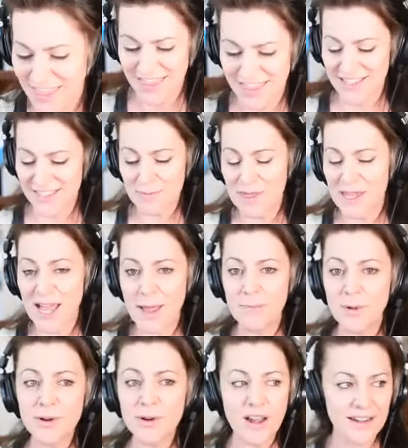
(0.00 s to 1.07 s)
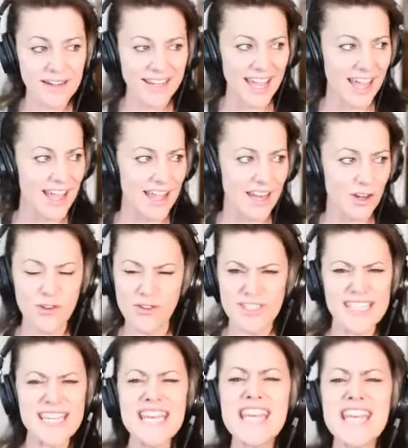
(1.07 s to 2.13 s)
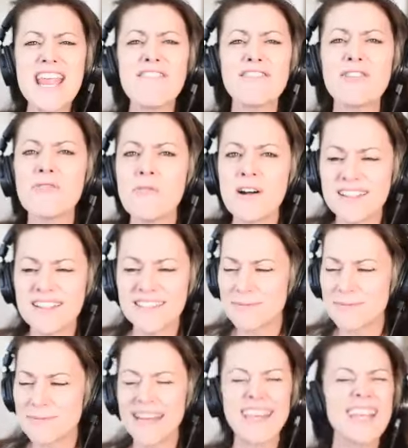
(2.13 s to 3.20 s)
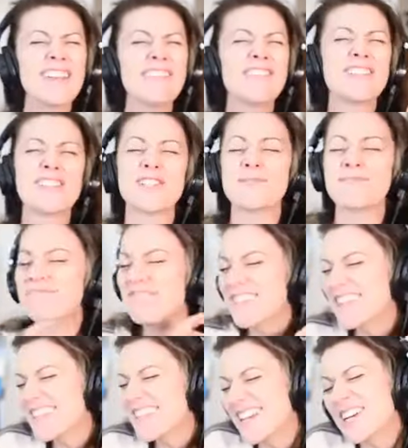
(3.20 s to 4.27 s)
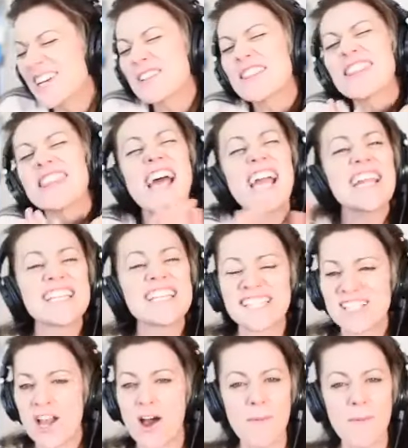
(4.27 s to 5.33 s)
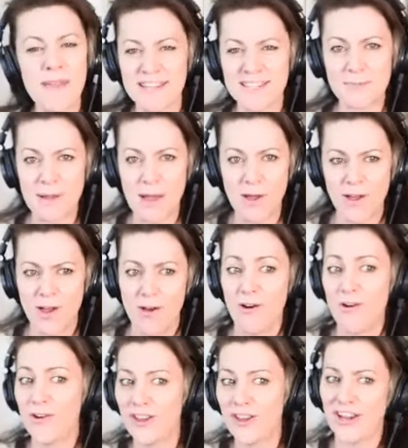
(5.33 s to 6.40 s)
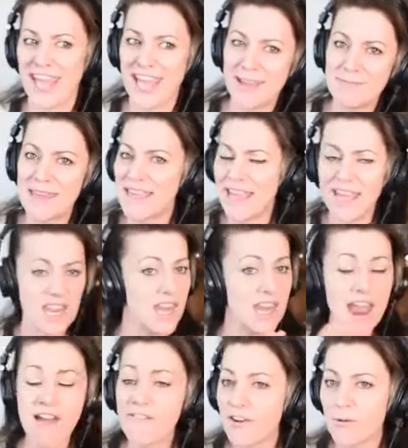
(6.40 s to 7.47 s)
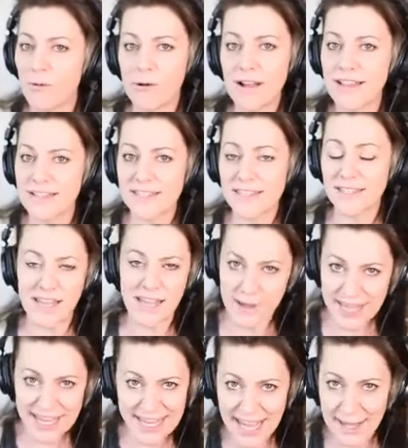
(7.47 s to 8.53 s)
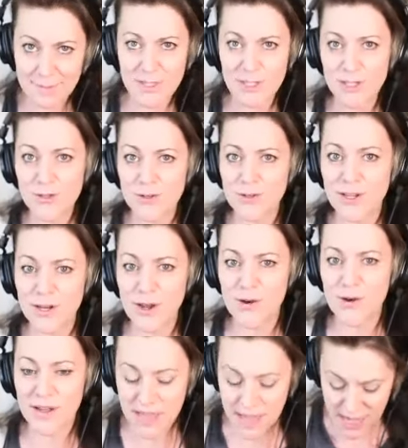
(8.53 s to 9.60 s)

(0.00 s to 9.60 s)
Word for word: that's something i put on ken who's never once made even the lightest comment about, oh, you're gaming again. Never once. He, he games too. You know,